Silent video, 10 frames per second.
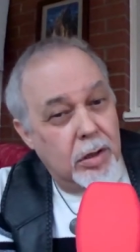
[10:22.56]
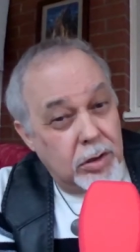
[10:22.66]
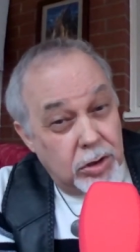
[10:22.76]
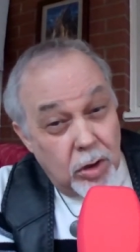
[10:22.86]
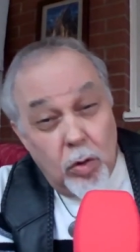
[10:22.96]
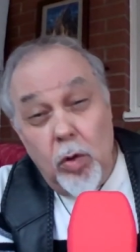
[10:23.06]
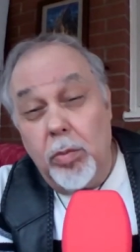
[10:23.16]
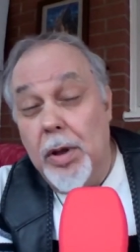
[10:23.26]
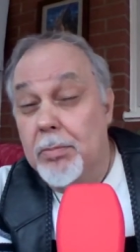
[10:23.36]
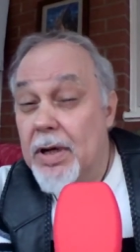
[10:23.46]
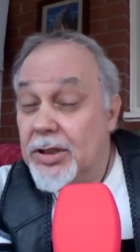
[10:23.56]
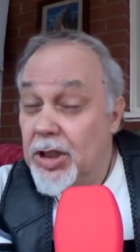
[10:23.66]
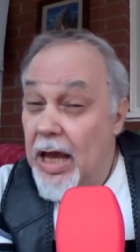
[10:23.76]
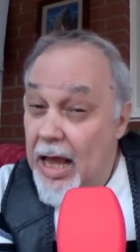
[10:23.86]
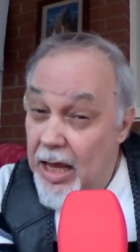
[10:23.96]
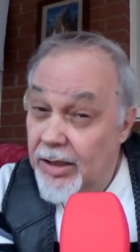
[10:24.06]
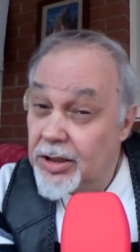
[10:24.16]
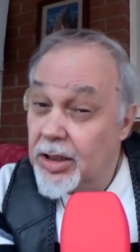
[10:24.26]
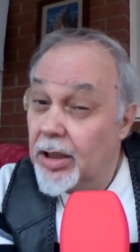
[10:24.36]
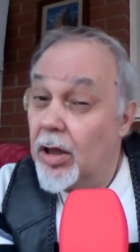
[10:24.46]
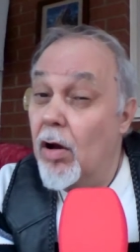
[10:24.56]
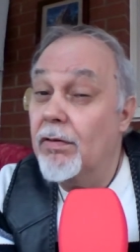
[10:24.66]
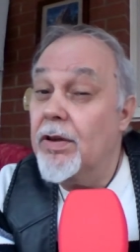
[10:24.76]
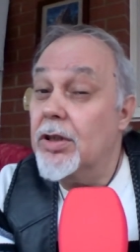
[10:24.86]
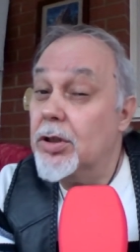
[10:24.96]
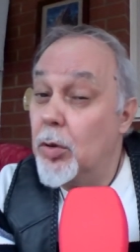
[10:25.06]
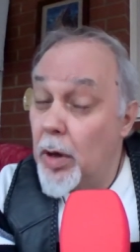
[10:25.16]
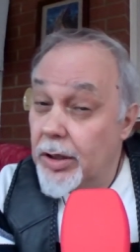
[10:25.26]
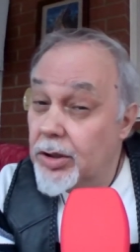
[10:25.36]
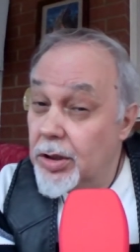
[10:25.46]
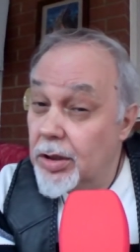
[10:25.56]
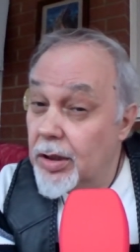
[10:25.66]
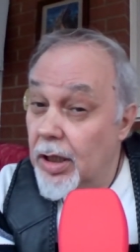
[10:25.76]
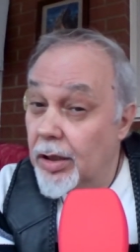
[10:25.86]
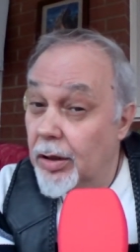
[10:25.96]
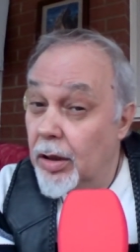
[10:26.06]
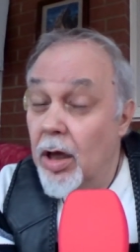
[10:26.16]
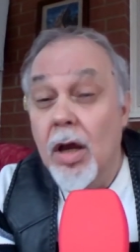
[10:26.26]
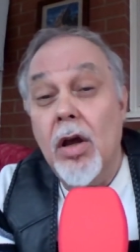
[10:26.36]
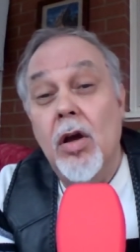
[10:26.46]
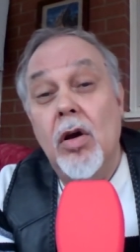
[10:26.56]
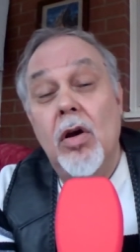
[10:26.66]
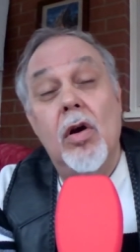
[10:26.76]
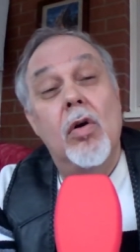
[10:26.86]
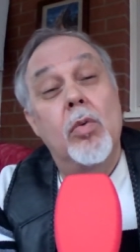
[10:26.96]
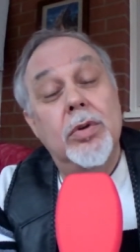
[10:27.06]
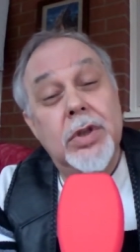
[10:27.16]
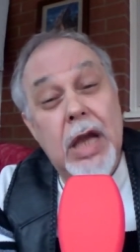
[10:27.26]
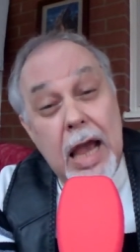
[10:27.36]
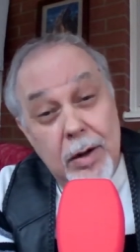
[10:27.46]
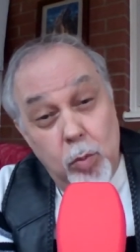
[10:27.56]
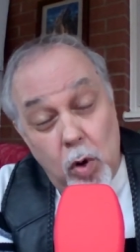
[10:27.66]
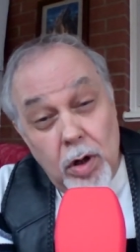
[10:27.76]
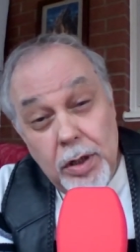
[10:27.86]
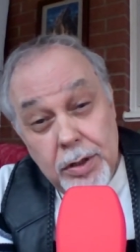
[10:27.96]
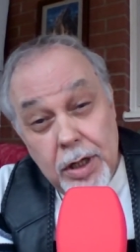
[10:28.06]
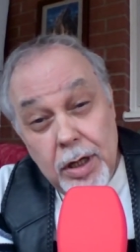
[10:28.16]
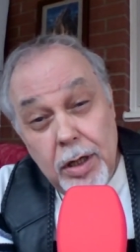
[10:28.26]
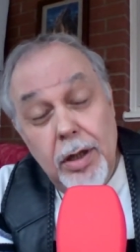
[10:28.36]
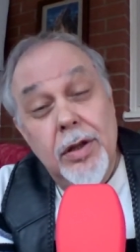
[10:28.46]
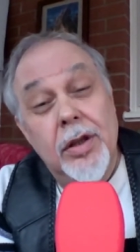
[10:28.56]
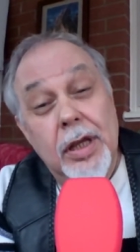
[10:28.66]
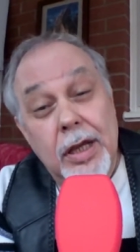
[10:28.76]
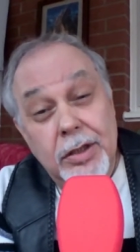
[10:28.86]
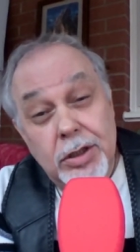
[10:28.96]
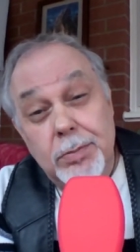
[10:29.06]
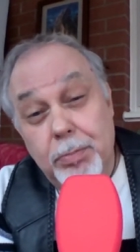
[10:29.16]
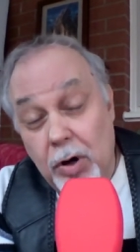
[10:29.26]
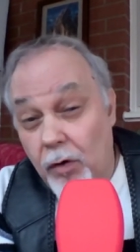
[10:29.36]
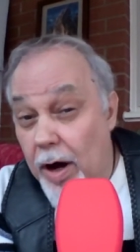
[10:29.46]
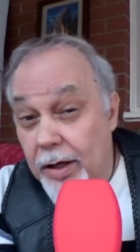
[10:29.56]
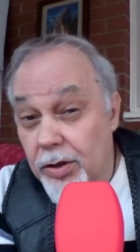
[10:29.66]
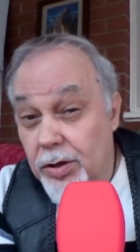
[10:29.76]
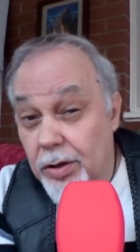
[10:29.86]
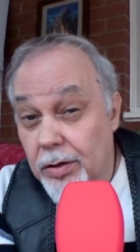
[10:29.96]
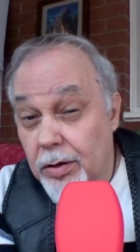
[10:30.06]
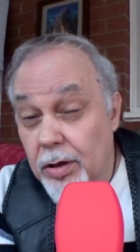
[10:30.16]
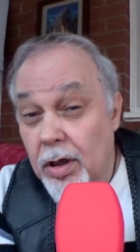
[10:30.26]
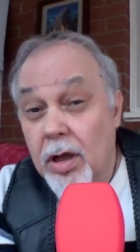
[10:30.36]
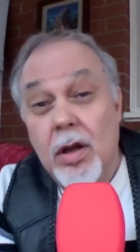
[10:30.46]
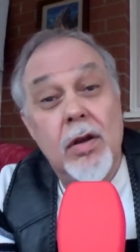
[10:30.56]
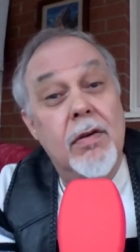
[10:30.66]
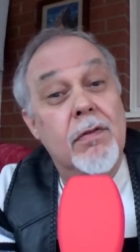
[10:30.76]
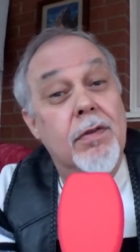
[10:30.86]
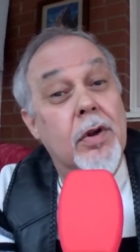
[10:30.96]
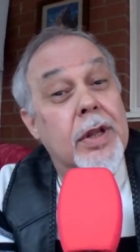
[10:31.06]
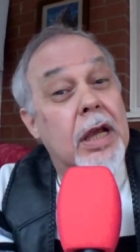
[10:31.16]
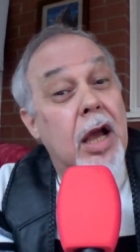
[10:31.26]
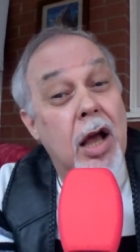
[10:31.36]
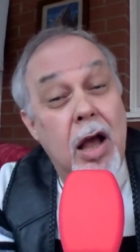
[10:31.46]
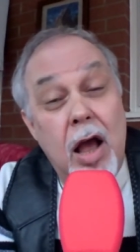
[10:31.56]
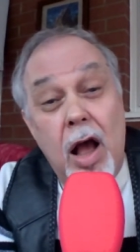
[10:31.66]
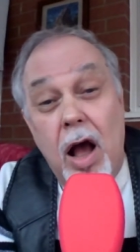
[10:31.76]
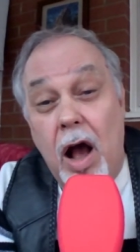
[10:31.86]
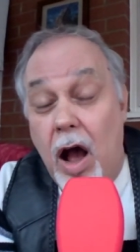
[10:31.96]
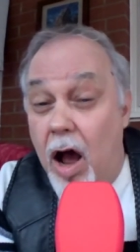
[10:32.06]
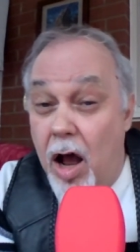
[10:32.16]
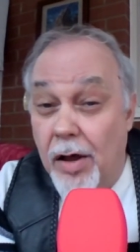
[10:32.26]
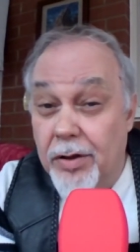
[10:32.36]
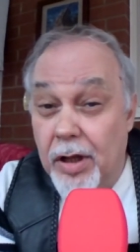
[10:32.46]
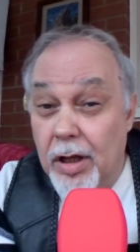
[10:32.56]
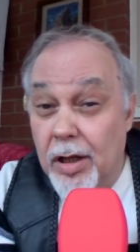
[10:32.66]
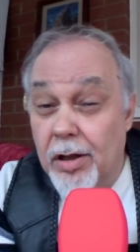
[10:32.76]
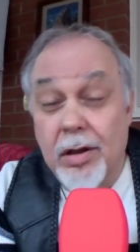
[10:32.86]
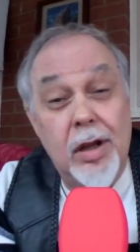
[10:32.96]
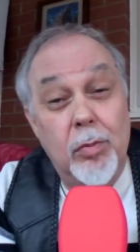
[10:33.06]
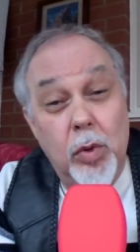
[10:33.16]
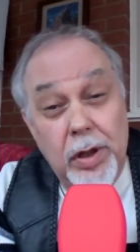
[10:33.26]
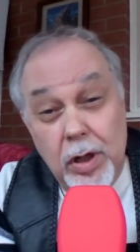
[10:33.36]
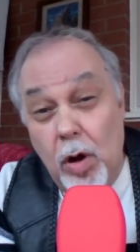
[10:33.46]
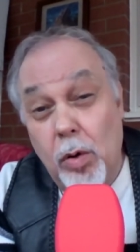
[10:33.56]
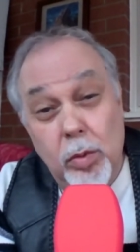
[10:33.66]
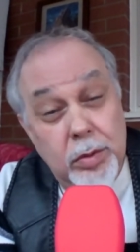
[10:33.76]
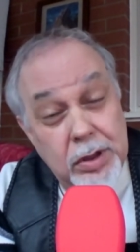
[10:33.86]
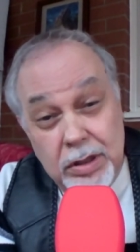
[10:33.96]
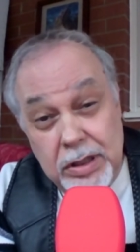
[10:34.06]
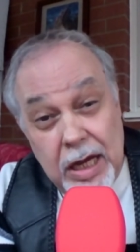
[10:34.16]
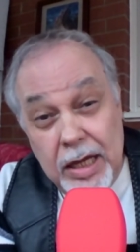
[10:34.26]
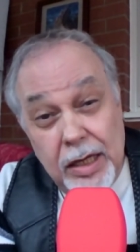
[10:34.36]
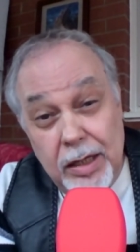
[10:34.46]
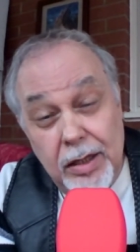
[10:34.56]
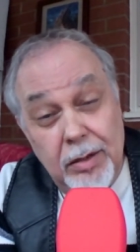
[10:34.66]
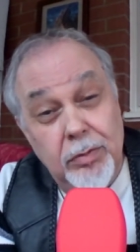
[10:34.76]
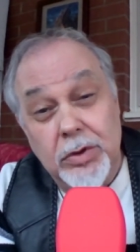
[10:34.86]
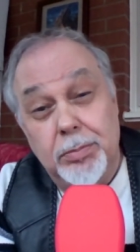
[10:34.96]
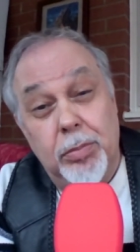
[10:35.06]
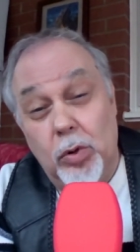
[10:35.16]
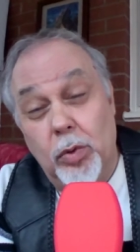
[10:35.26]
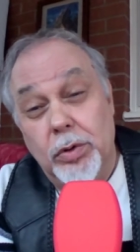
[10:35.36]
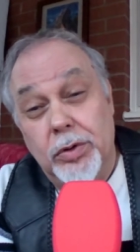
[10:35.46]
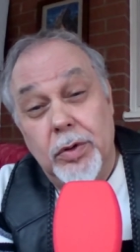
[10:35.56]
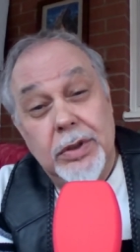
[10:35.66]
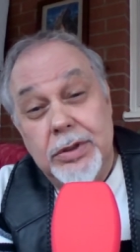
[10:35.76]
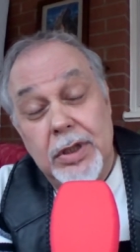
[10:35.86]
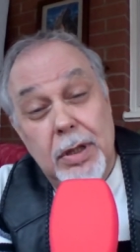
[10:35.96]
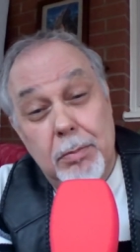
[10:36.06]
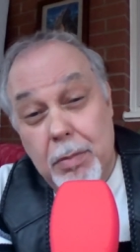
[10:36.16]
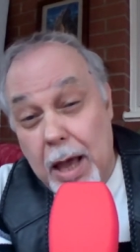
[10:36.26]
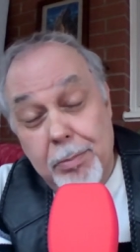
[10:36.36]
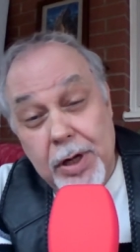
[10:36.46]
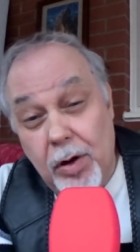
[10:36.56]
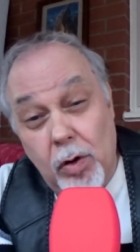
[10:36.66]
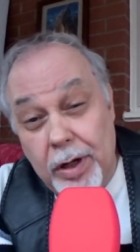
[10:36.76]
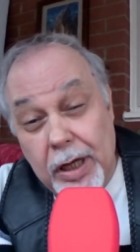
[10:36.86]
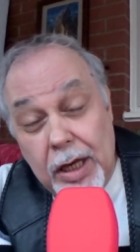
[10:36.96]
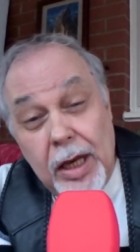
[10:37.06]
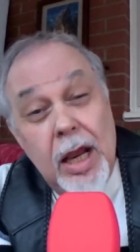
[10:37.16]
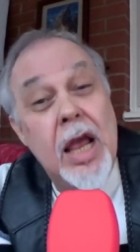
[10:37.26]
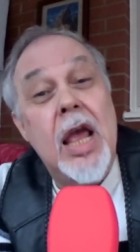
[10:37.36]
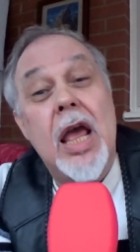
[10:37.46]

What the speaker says: So we must ask the obvious question then. Was Cadwaladr the inspiration for the Arthur that we know today, that was brought to us in the Mabinogi